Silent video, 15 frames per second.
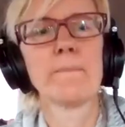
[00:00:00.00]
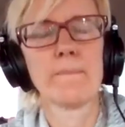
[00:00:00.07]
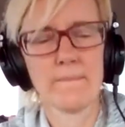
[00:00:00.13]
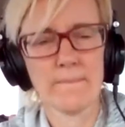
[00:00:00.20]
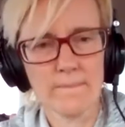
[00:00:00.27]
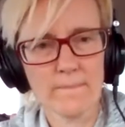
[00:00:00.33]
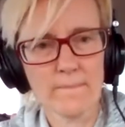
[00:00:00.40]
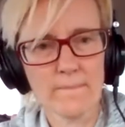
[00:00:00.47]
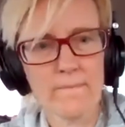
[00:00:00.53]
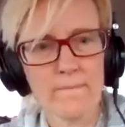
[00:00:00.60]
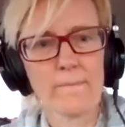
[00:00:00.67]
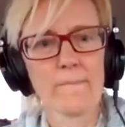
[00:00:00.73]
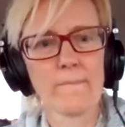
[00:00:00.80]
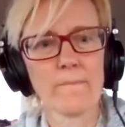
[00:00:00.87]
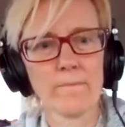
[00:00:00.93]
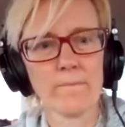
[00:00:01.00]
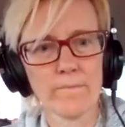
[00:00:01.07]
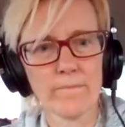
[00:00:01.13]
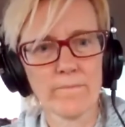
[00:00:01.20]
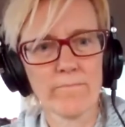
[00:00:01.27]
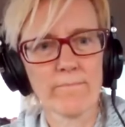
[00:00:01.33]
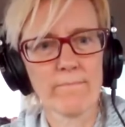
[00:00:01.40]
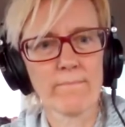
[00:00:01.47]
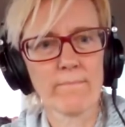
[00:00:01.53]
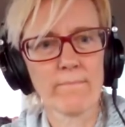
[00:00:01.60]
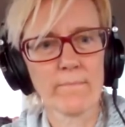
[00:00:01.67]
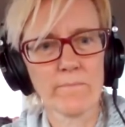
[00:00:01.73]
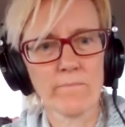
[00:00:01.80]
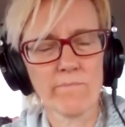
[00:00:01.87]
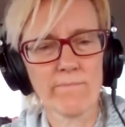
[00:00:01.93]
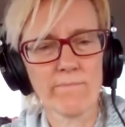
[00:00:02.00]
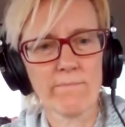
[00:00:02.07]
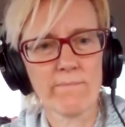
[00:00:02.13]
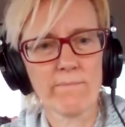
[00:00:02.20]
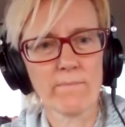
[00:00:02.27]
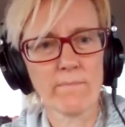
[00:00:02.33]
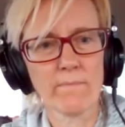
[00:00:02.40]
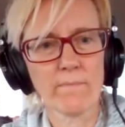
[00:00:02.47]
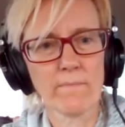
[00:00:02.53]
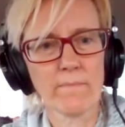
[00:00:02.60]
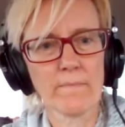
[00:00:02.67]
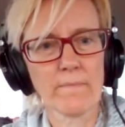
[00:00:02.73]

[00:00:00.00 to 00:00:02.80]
And those people they were like saying to me that I